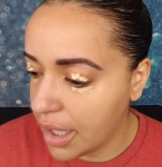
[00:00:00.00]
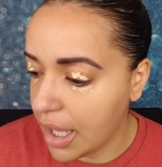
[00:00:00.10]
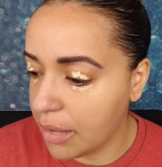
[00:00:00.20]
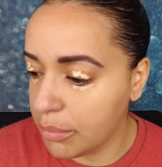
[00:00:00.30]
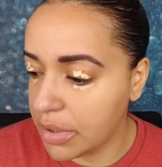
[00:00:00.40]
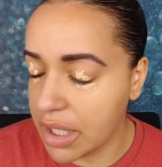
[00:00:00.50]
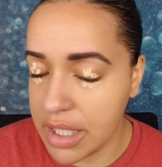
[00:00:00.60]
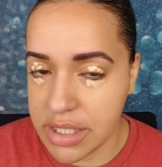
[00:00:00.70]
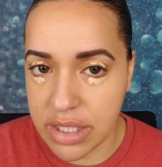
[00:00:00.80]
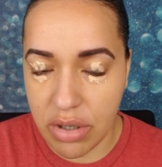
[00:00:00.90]
and
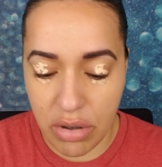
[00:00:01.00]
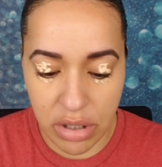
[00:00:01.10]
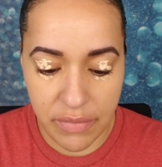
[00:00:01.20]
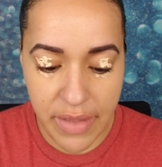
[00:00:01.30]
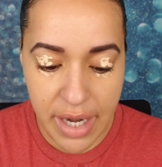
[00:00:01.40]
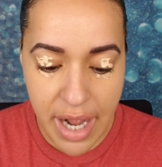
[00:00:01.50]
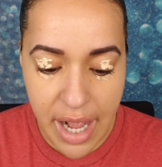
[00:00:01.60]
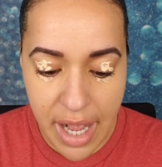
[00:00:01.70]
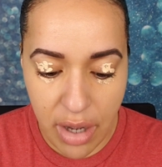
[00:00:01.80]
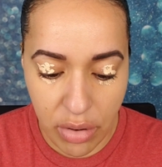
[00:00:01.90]
blending all of that
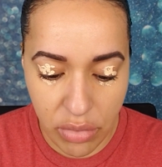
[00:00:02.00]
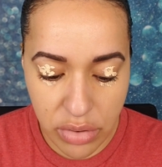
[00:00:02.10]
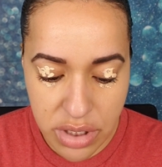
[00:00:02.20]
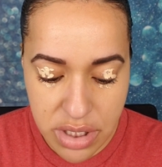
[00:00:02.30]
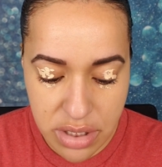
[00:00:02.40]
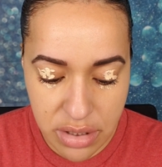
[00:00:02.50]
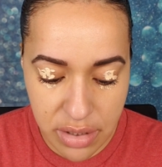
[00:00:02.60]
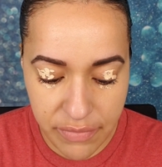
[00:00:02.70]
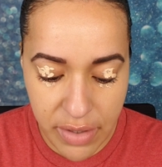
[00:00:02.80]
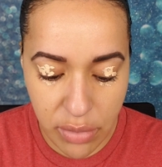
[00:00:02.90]
out.
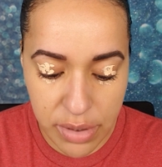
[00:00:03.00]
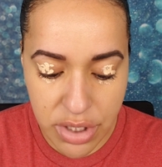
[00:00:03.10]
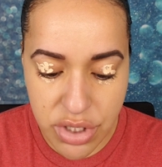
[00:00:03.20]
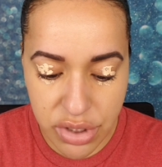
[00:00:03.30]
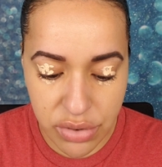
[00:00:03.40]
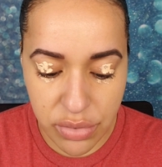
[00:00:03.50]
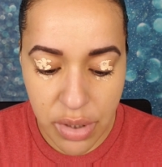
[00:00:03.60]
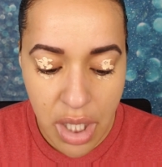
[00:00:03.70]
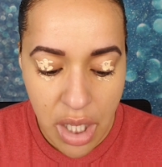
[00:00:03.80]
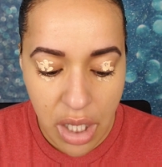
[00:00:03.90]
If I don't want to do
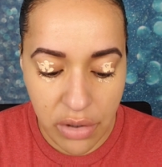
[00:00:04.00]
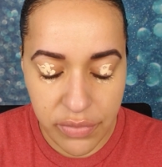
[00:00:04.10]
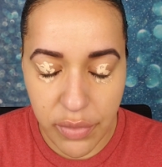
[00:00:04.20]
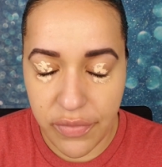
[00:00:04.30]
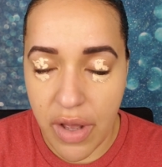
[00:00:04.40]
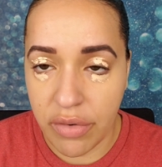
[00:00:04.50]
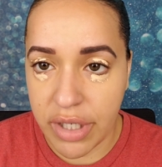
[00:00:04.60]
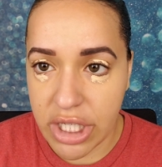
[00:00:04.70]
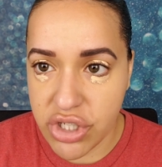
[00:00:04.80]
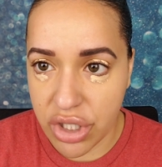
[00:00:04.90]
a full
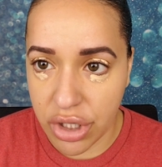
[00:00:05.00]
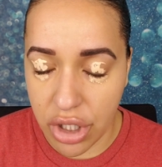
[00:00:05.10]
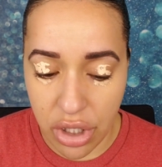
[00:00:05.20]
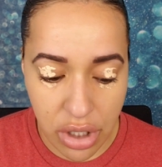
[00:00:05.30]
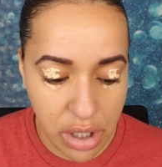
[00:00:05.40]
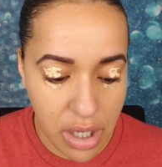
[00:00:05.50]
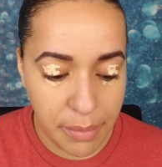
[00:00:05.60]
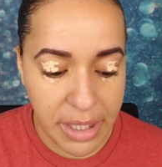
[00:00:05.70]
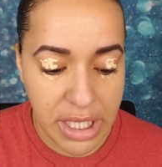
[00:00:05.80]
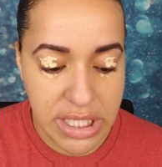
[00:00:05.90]
foundation look,
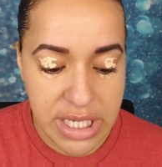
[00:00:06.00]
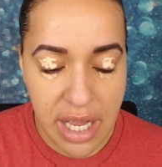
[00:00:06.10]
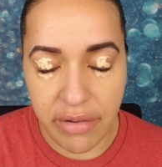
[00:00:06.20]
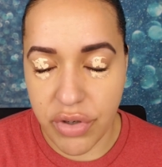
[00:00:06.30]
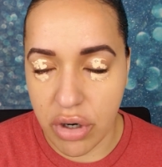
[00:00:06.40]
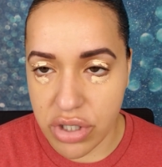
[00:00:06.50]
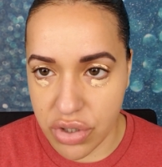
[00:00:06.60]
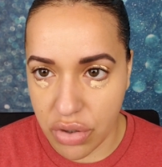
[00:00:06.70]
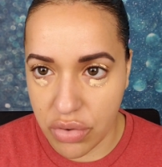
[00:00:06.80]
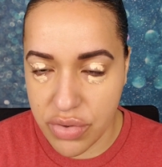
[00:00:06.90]
because I have dark
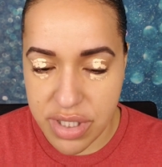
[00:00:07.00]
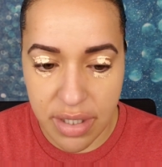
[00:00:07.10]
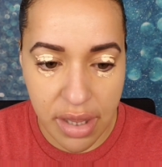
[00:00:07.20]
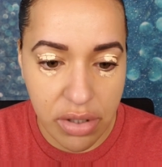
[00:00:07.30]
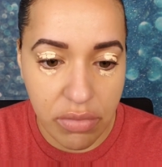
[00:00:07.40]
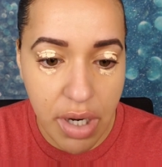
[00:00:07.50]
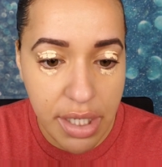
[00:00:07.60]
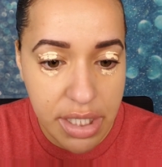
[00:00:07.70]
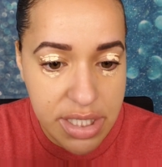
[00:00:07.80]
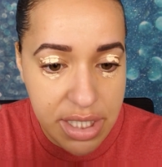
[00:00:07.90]
circles and like the
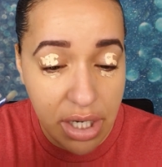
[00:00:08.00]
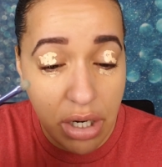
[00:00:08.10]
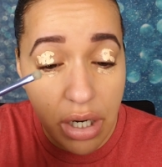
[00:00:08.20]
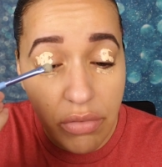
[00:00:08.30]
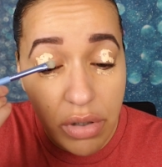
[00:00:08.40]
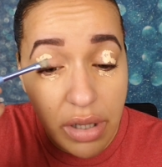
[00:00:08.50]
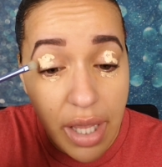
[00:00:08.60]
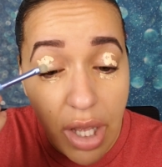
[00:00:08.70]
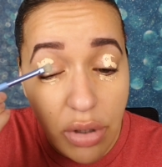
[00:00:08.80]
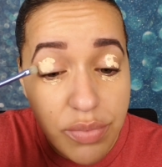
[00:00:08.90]
redness there, it really
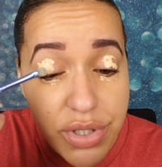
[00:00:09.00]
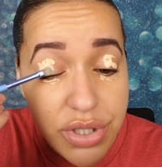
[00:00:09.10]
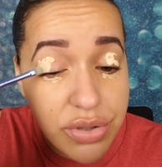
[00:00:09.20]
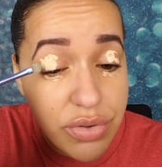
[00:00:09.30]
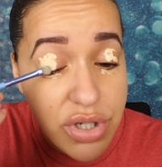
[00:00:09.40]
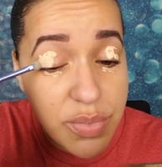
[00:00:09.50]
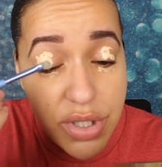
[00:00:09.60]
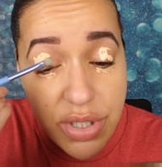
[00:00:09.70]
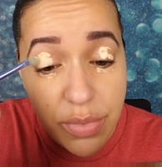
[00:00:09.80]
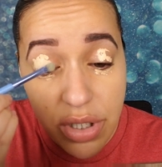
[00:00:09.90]
helps to just put
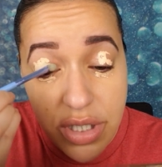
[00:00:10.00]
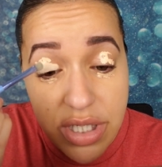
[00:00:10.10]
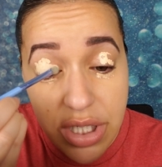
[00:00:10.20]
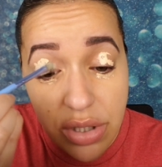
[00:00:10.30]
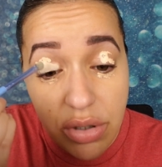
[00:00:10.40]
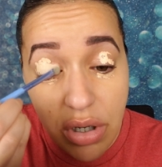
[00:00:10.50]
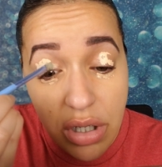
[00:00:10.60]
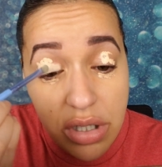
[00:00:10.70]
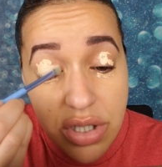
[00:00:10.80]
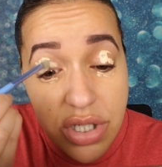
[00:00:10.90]
some concealer
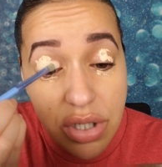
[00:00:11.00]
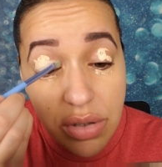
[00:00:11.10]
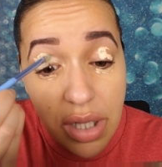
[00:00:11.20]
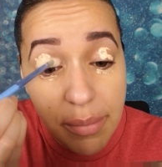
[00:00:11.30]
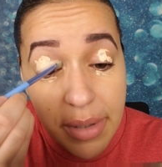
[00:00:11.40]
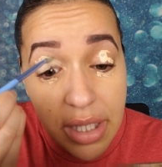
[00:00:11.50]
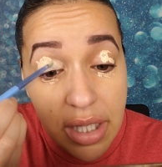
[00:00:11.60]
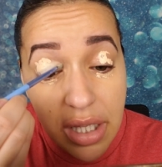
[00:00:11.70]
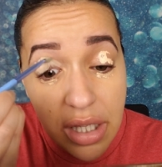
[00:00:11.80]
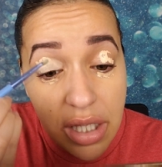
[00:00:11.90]
on. So let me